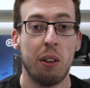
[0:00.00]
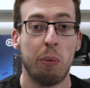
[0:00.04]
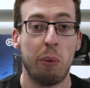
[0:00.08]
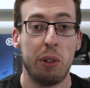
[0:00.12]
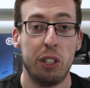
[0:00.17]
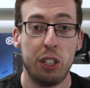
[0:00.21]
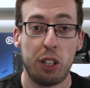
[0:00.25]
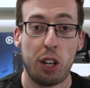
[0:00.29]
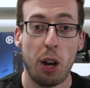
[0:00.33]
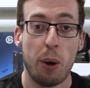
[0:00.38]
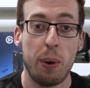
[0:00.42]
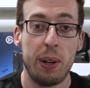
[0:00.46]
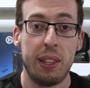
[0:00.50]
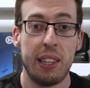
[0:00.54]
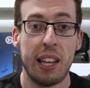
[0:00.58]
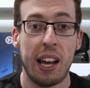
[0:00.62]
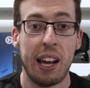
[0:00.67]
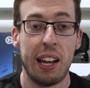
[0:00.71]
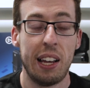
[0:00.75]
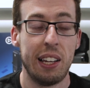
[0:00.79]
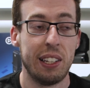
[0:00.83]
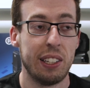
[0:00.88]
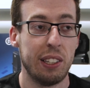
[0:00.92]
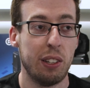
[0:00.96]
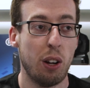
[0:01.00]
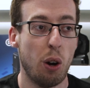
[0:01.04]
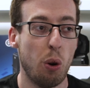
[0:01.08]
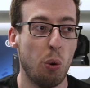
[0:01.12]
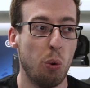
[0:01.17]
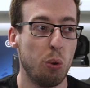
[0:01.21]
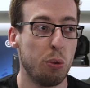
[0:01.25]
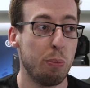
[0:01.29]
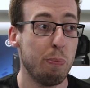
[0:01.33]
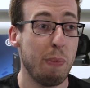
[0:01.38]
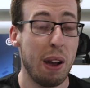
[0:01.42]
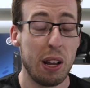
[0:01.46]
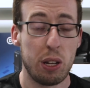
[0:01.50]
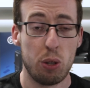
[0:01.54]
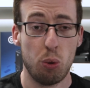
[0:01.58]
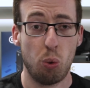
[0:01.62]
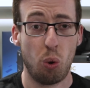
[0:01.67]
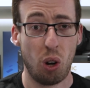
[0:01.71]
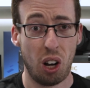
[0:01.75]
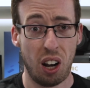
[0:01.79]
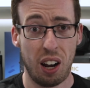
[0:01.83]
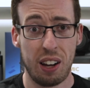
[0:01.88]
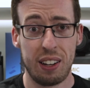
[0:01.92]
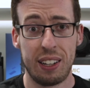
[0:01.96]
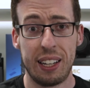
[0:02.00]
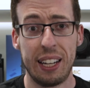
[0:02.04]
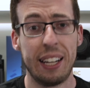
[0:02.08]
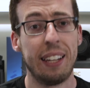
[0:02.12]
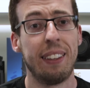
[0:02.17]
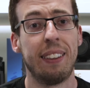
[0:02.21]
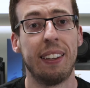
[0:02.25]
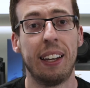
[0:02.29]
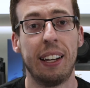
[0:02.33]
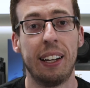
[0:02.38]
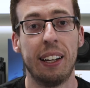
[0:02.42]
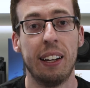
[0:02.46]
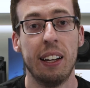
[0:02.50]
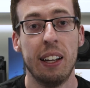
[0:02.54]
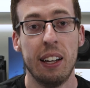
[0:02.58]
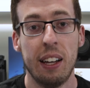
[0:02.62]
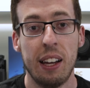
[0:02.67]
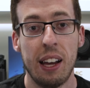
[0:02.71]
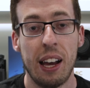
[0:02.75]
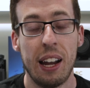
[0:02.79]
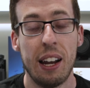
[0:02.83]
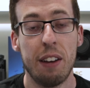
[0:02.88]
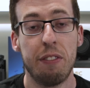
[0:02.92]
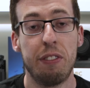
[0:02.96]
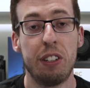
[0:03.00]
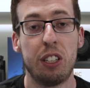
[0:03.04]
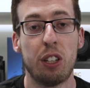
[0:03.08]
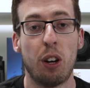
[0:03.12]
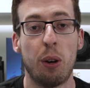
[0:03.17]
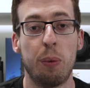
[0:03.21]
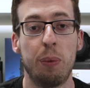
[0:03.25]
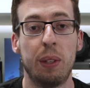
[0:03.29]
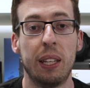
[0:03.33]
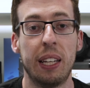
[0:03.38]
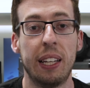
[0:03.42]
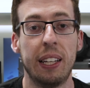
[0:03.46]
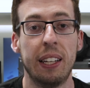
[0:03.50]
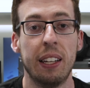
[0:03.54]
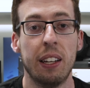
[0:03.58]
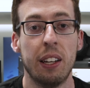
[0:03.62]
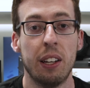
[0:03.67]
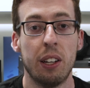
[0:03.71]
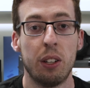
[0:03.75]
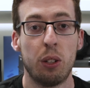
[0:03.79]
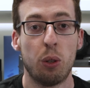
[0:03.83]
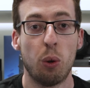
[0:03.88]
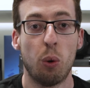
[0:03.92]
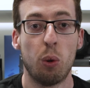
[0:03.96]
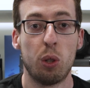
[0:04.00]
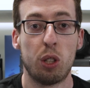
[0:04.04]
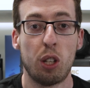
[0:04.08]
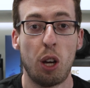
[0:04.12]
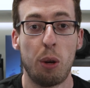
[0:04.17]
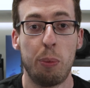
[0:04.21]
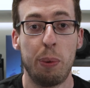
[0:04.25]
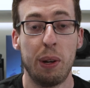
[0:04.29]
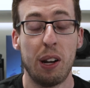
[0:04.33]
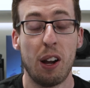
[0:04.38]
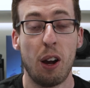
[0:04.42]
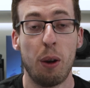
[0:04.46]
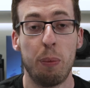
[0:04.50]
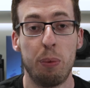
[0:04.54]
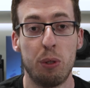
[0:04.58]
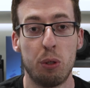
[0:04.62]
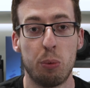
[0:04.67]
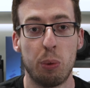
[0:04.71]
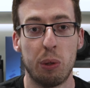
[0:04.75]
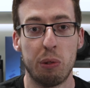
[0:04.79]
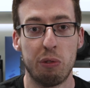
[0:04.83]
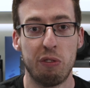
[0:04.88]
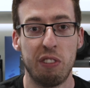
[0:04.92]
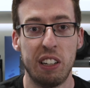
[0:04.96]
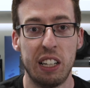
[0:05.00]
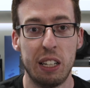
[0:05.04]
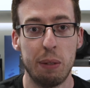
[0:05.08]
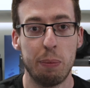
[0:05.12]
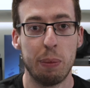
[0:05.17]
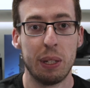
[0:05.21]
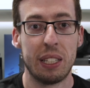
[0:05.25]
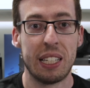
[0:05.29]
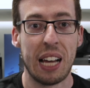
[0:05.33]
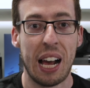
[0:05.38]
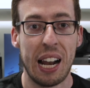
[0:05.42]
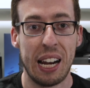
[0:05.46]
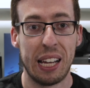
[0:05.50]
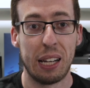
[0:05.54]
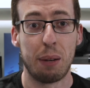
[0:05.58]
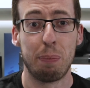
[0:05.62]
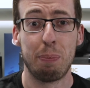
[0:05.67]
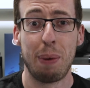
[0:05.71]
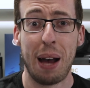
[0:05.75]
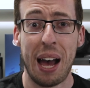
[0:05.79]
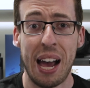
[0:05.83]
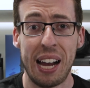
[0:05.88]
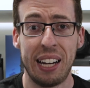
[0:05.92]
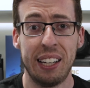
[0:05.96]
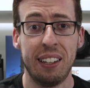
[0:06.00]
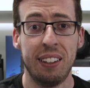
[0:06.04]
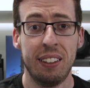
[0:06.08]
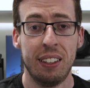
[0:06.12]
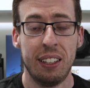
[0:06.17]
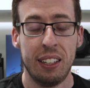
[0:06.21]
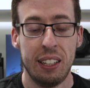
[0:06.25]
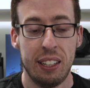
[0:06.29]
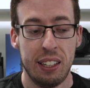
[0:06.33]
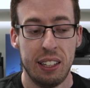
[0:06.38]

When you go in that, it's an old metal clunky thing, and every time the doors open, it opens with a really metallic bang.